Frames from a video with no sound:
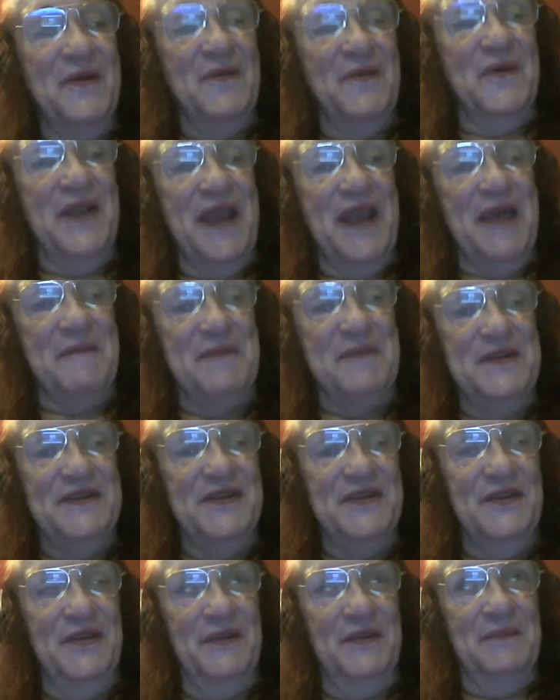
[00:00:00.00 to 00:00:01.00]
What happened
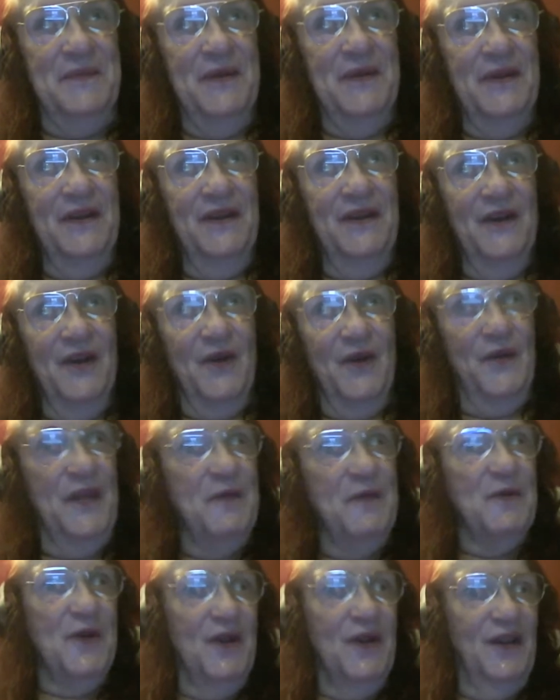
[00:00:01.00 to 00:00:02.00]
to them? Oh,
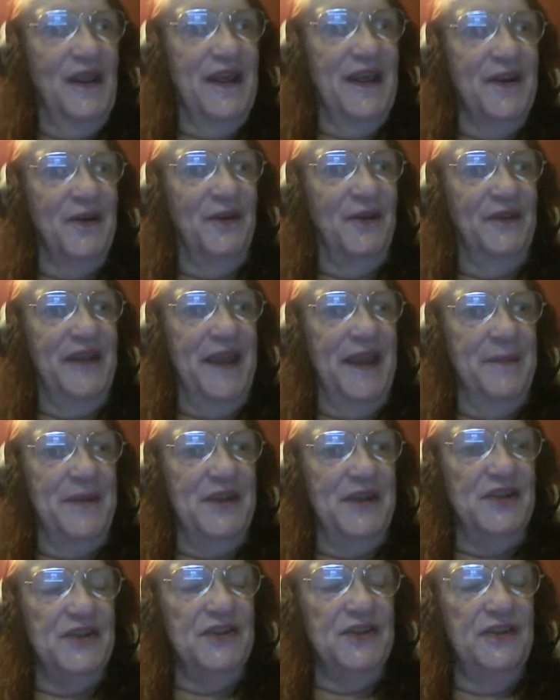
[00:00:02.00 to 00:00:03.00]
they were collateral
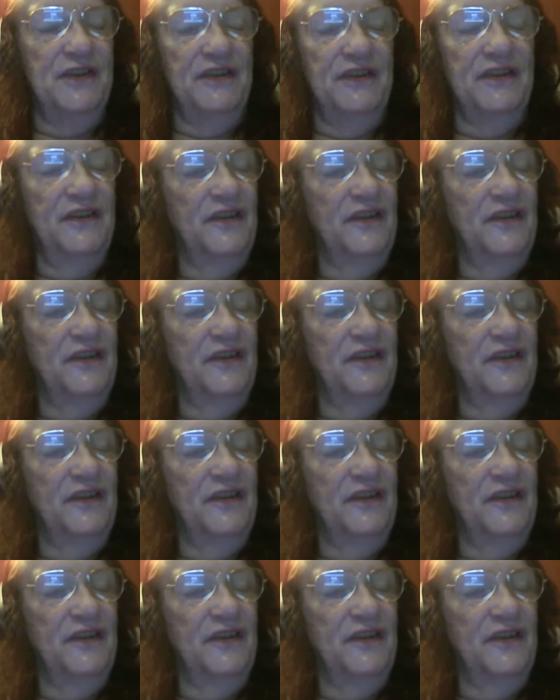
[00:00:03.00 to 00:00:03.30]
damage.